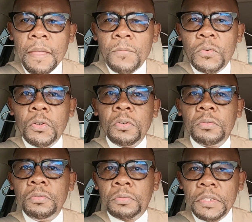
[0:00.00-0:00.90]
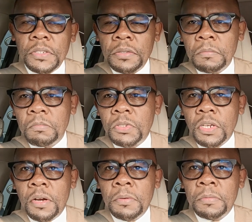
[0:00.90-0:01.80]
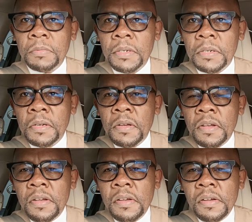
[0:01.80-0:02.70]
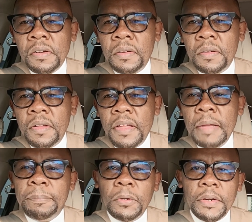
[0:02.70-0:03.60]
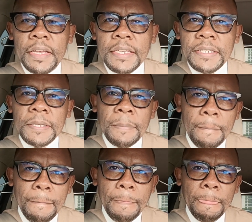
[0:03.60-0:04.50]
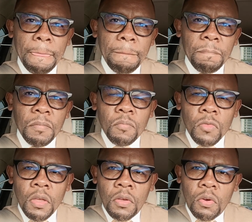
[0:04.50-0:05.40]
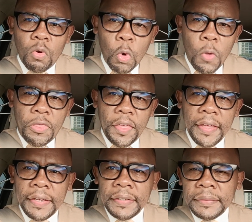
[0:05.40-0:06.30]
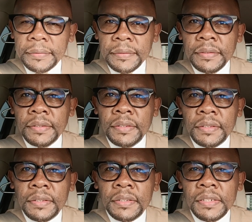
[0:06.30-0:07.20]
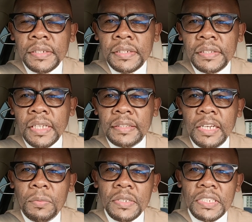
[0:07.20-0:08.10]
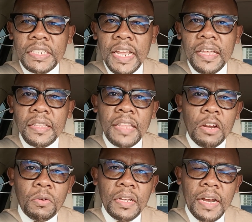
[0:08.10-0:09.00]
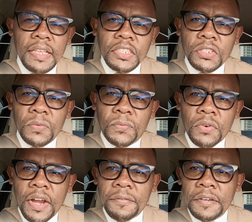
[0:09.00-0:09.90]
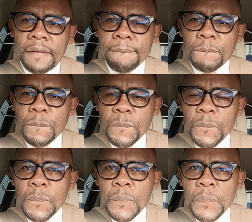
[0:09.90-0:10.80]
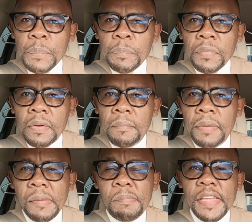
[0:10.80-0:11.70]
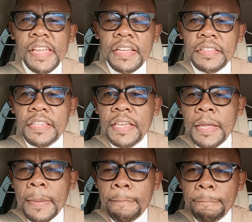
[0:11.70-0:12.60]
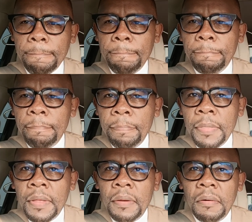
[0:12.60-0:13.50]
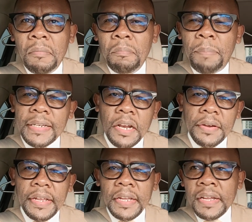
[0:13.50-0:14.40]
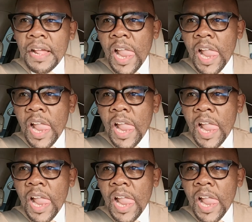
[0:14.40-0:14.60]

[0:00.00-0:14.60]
for no good reason. So employees who think that they will stay in that organization forever by being the battering